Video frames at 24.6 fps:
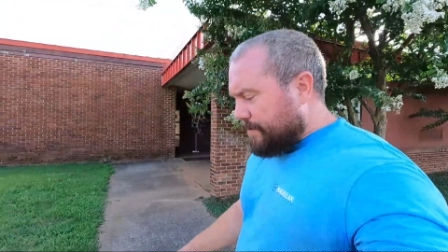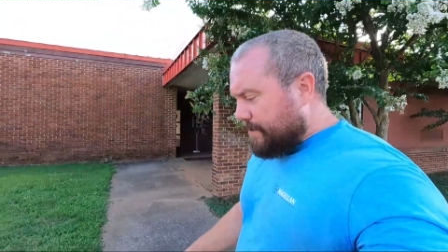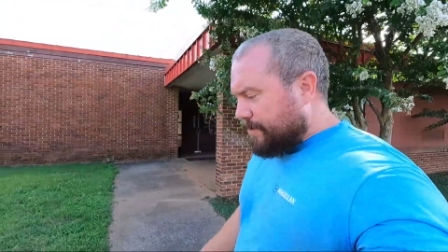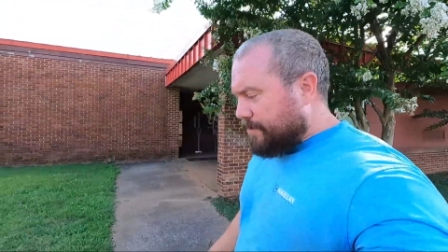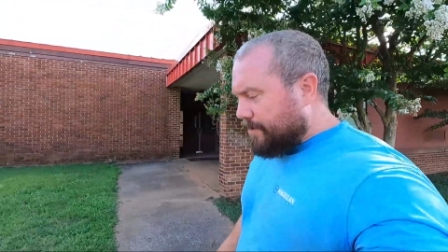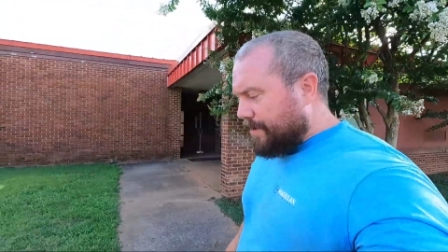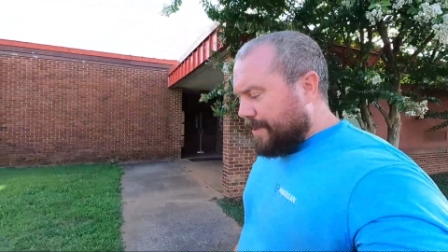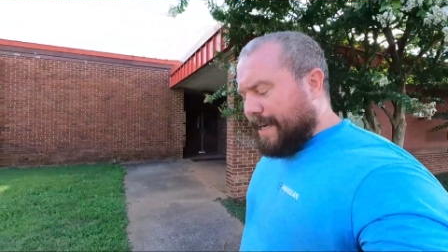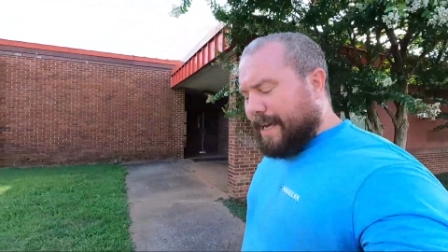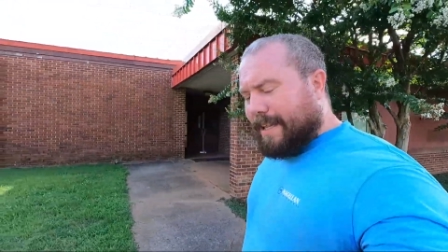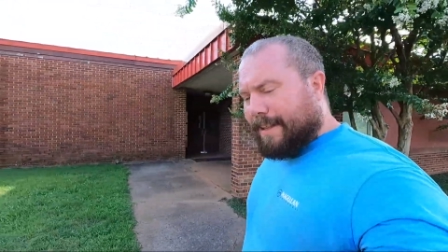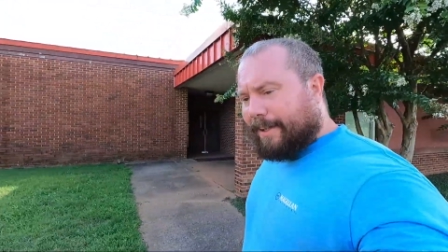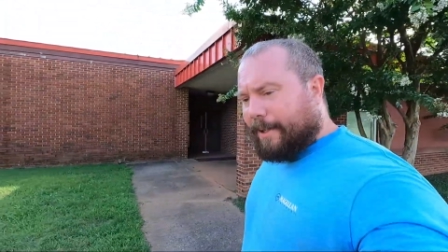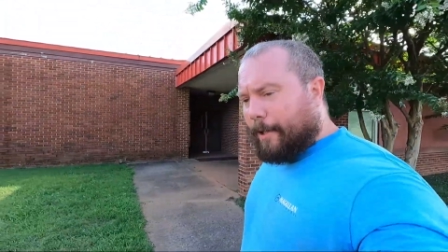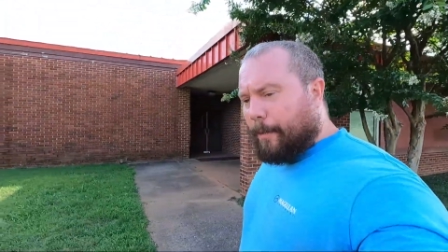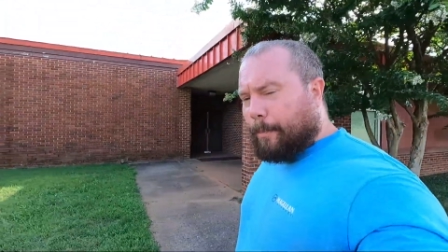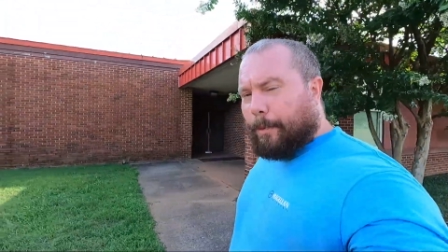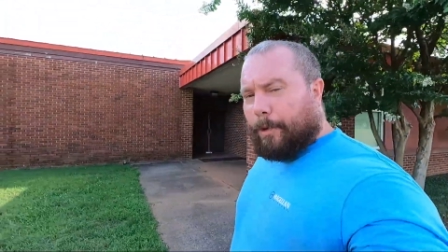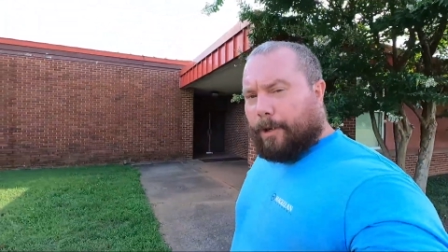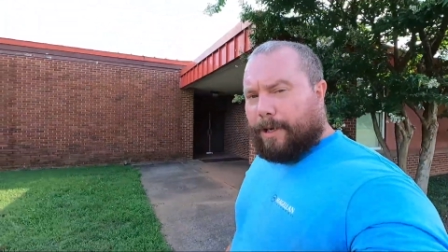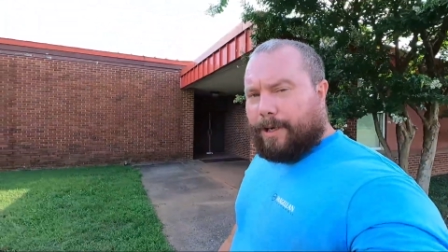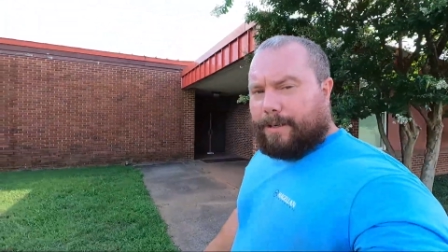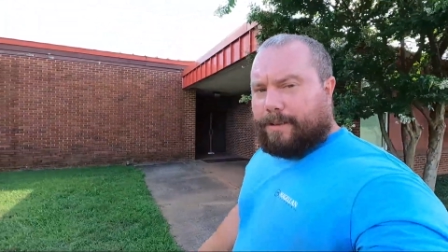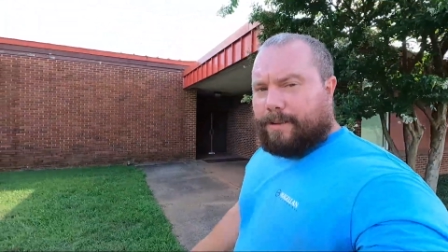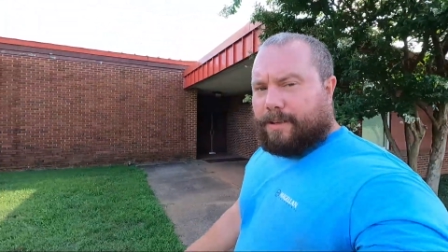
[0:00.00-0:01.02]
just went and got the
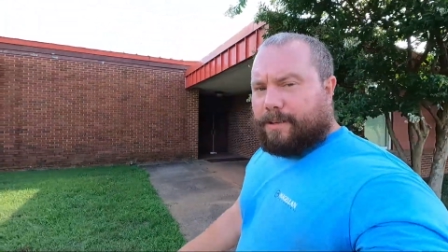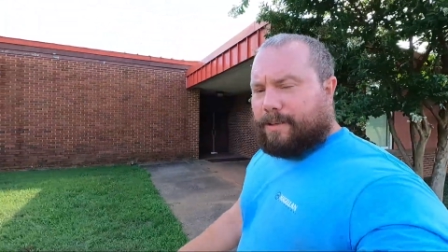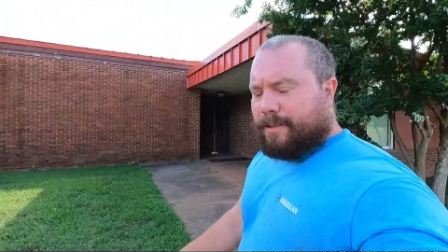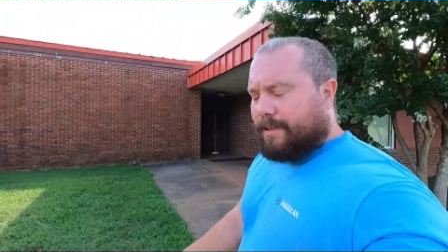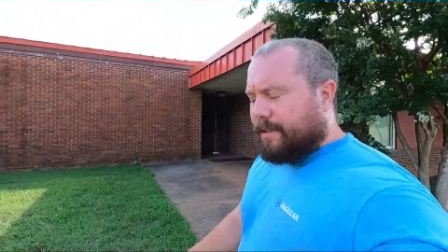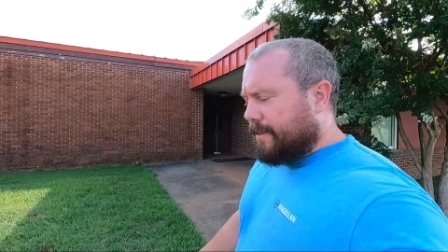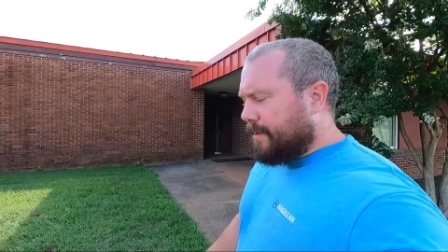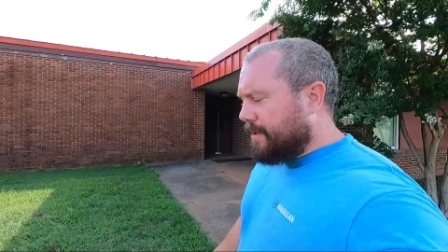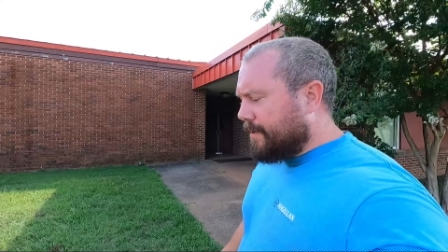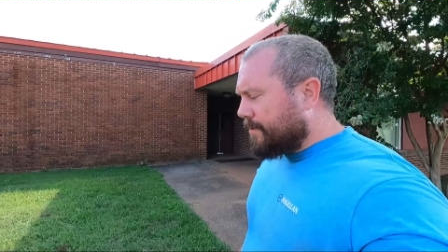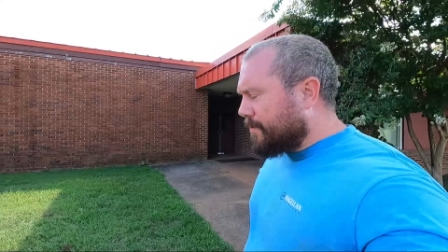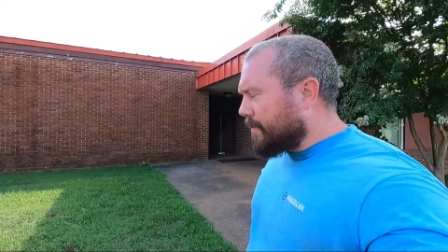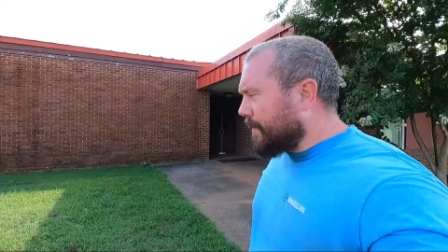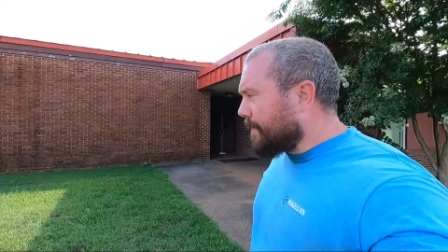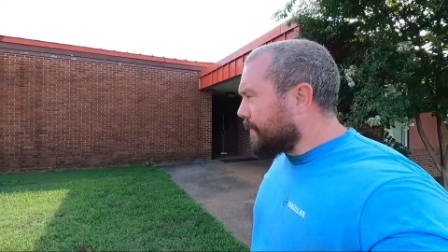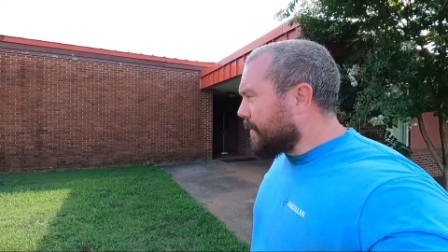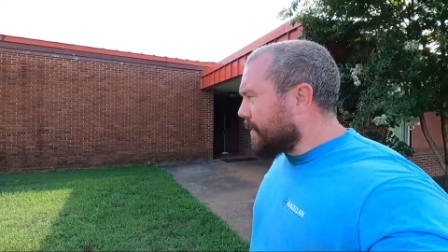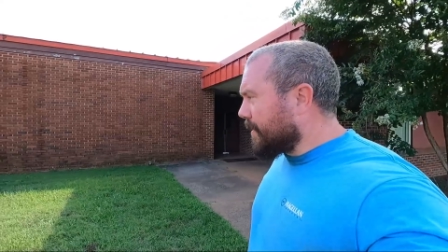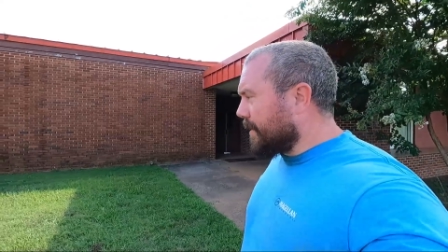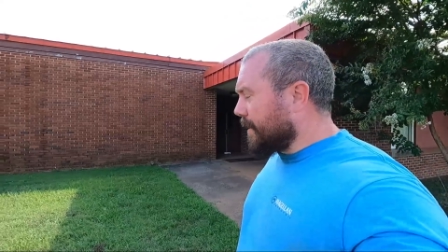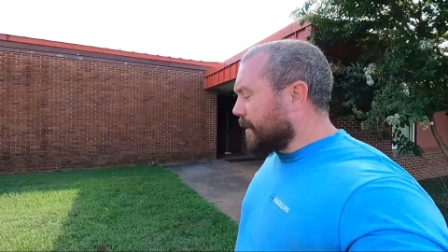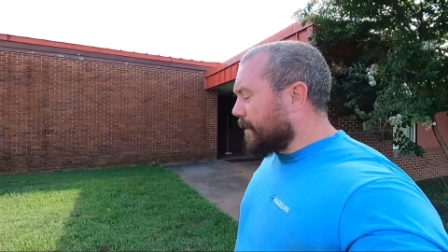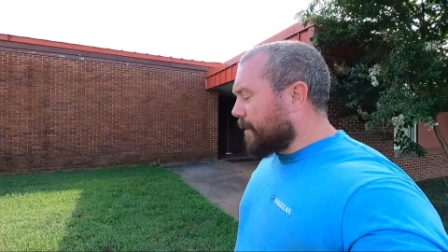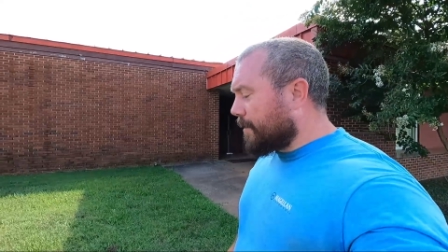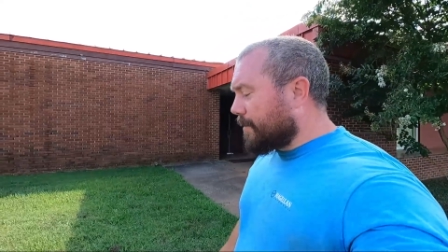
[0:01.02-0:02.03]
GoPro out of the car. We've
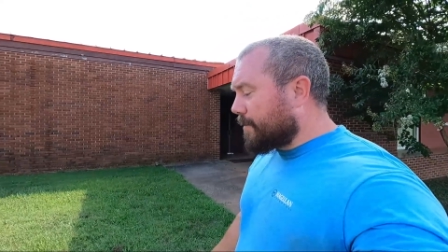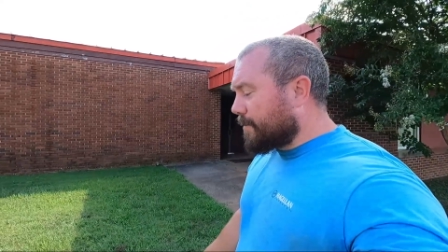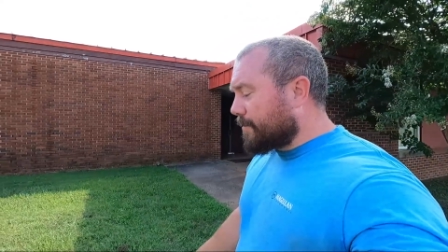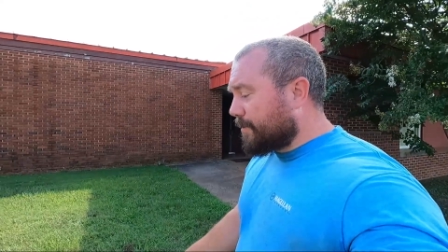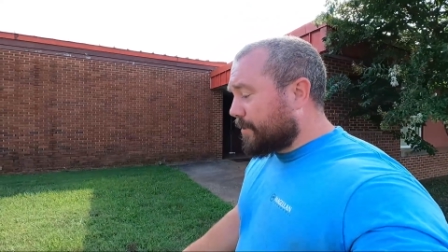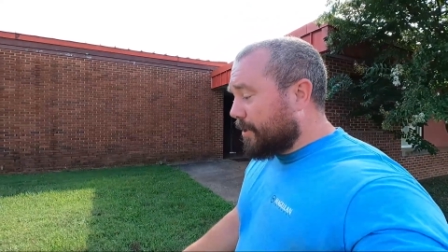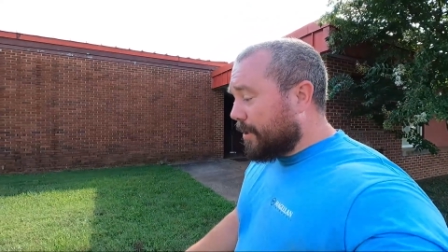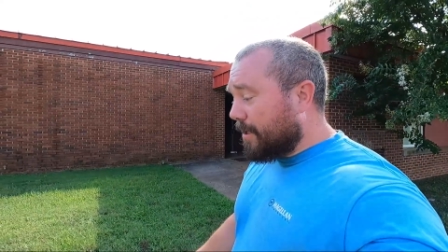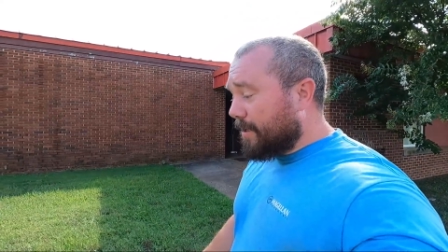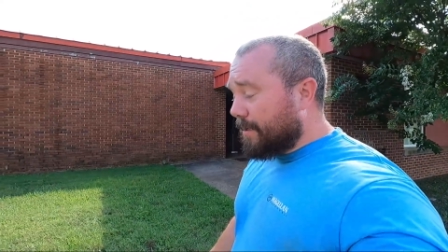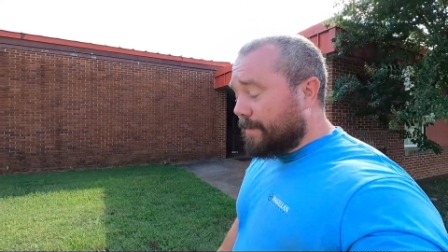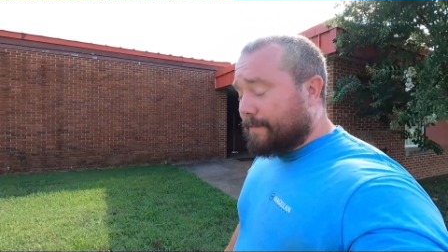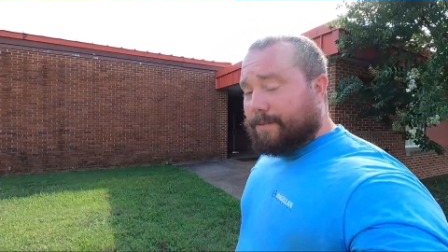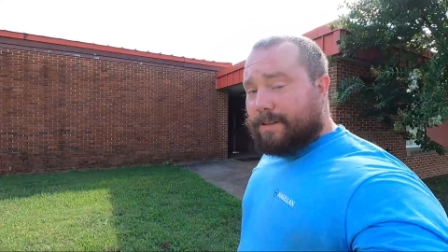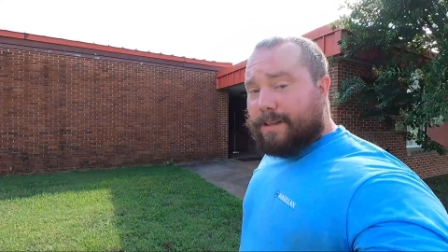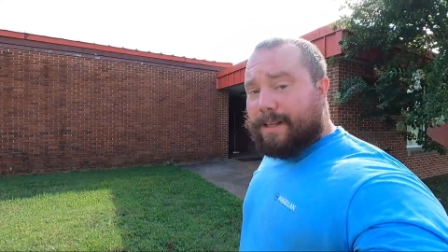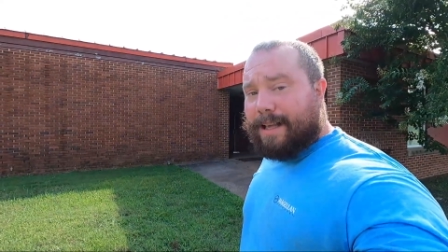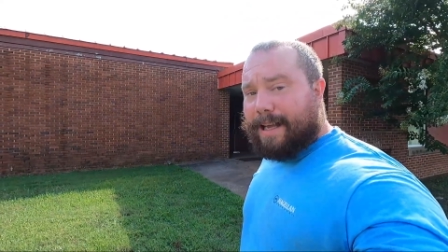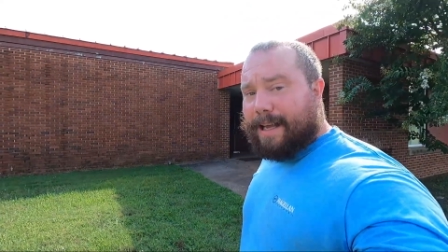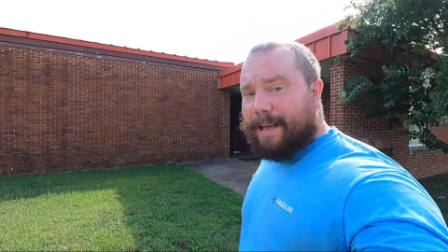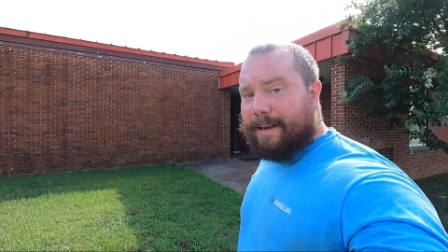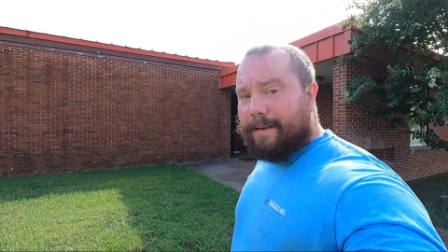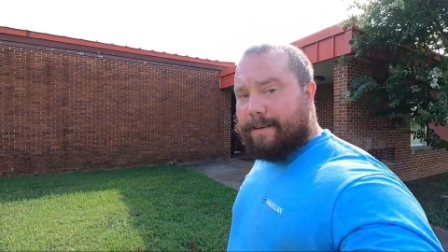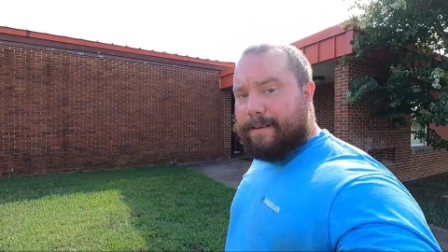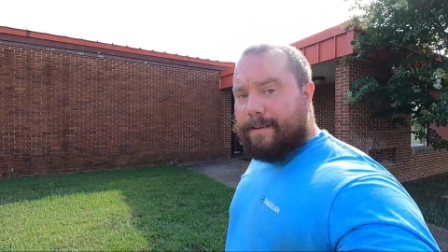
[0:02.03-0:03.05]
dug a ton of
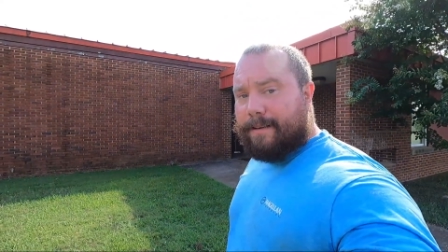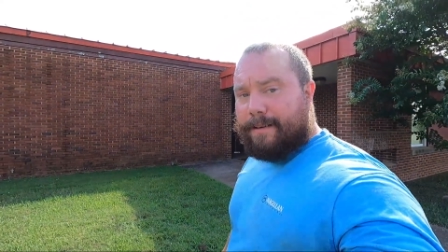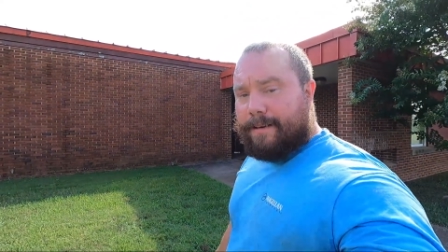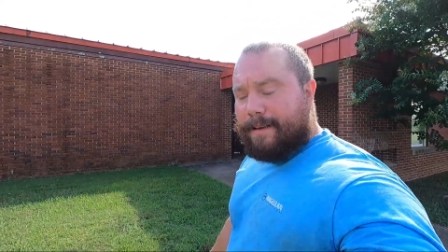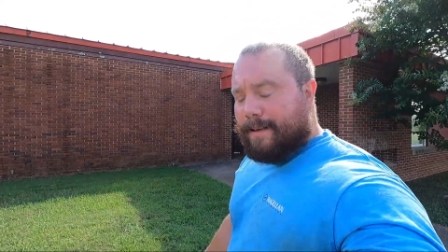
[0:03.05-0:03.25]
clad.